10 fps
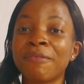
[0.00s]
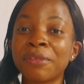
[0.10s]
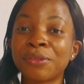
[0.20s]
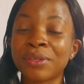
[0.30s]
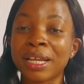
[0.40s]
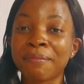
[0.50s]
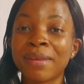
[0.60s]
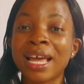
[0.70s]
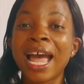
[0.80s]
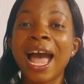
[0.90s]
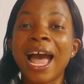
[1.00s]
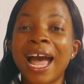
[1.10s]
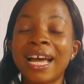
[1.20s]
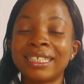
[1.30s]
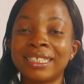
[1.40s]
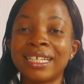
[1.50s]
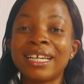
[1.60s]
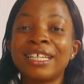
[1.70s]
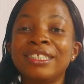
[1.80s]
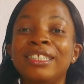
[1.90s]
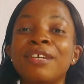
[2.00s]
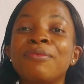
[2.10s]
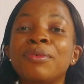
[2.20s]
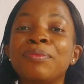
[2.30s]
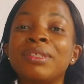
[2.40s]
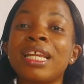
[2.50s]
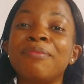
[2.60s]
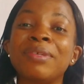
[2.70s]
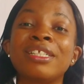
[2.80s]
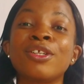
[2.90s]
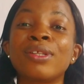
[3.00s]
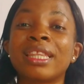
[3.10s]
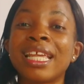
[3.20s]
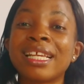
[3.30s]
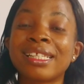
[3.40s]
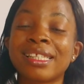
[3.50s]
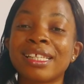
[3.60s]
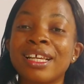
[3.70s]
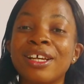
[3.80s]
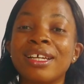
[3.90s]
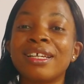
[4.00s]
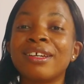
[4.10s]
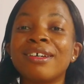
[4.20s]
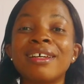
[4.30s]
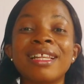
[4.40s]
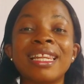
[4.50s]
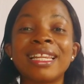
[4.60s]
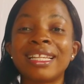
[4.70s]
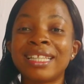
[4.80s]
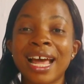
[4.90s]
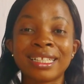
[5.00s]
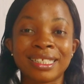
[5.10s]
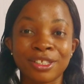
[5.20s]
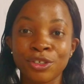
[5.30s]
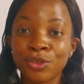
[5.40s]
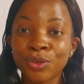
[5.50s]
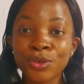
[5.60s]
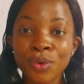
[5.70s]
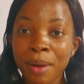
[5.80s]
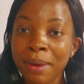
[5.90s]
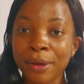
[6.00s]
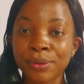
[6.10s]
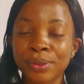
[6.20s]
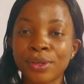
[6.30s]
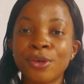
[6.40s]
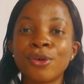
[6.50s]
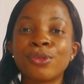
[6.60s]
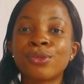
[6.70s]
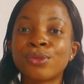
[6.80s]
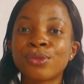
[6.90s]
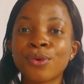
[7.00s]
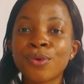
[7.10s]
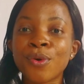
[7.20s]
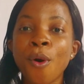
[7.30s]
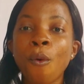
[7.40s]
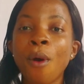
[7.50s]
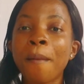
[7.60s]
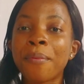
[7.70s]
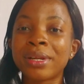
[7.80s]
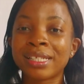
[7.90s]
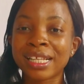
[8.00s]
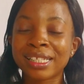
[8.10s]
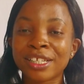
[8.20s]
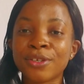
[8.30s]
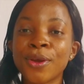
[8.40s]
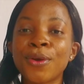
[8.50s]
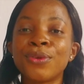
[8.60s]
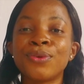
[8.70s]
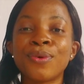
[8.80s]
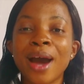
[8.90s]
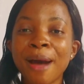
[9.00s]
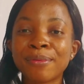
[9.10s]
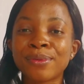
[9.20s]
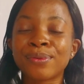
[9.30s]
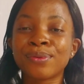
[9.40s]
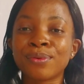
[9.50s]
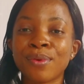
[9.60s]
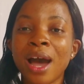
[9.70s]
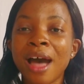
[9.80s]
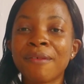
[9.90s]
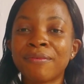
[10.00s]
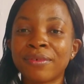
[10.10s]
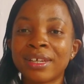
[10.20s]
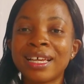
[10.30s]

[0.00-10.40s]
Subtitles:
given to them, and they will be deliberating on things that you don't know about. So while presenting, you have to have